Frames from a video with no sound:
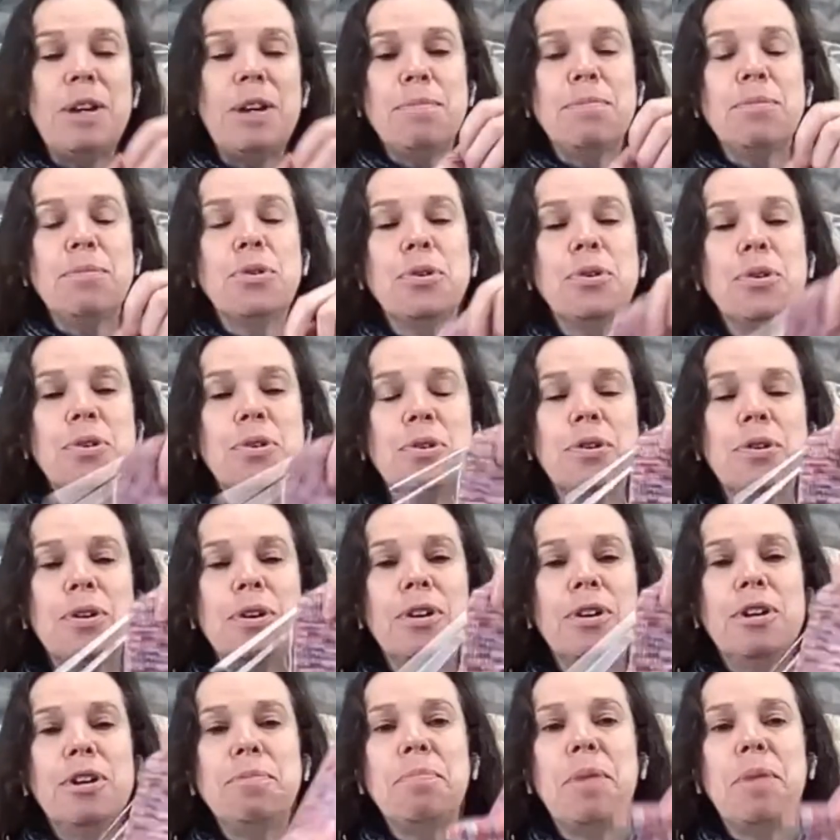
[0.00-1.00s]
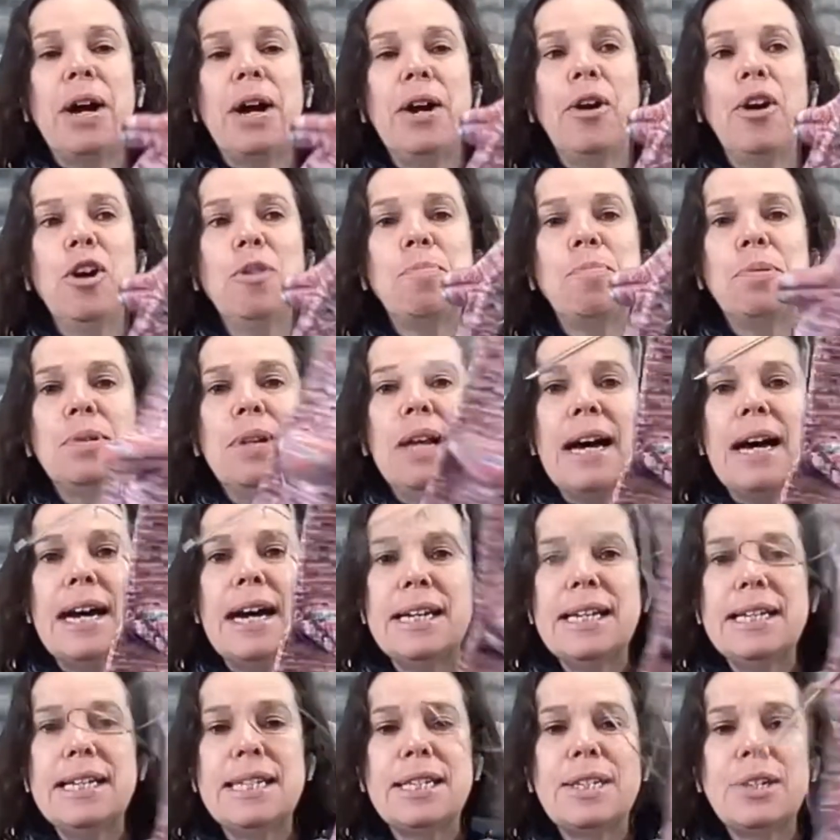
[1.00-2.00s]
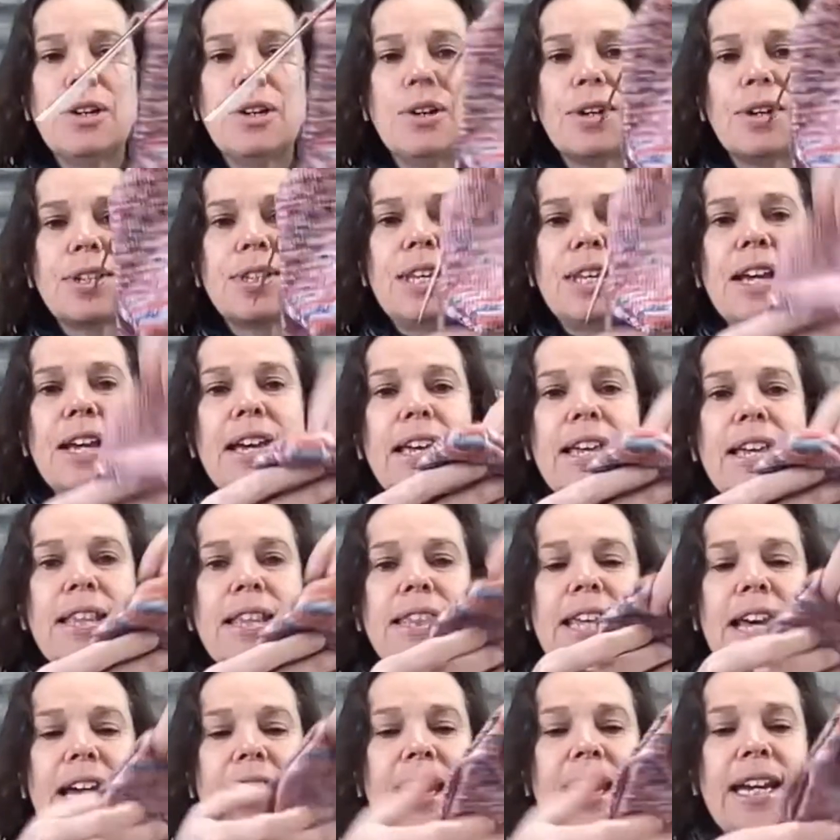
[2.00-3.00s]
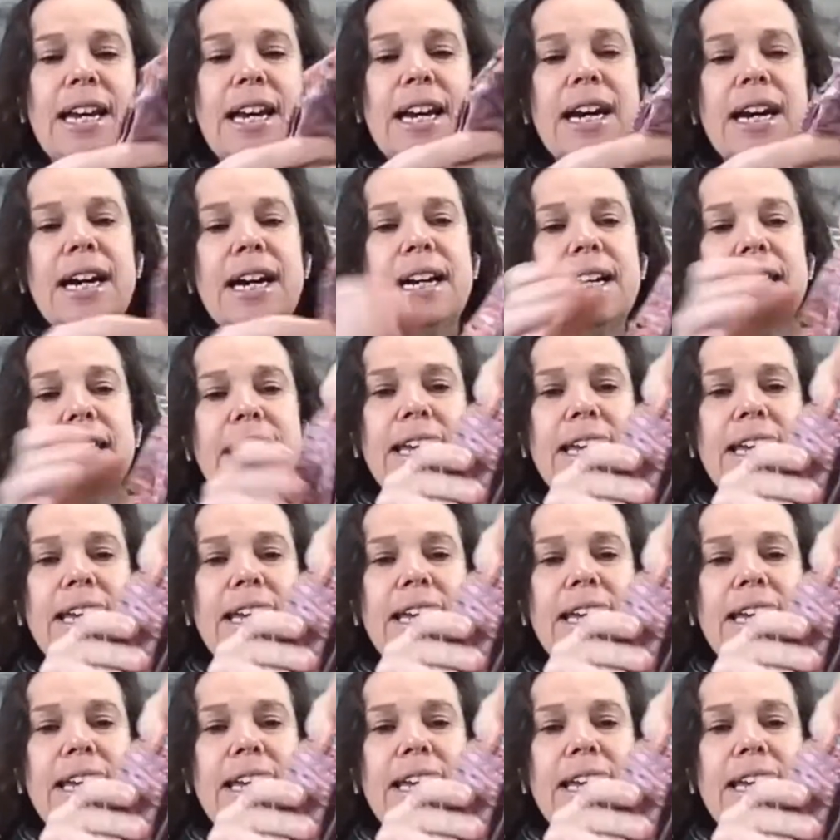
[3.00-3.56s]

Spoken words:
bit more on my opal hearted socks. They are